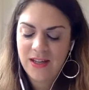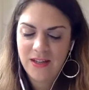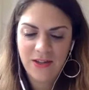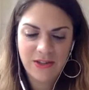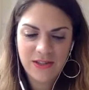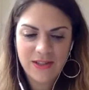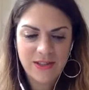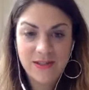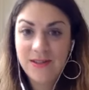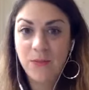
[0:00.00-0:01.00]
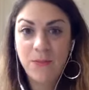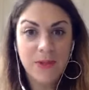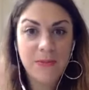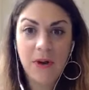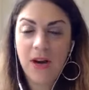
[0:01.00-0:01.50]
you're just super
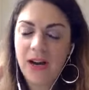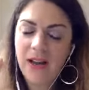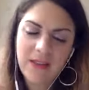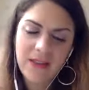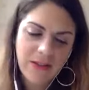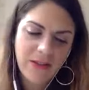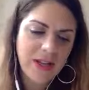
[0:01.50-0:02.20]
smart, and I love it,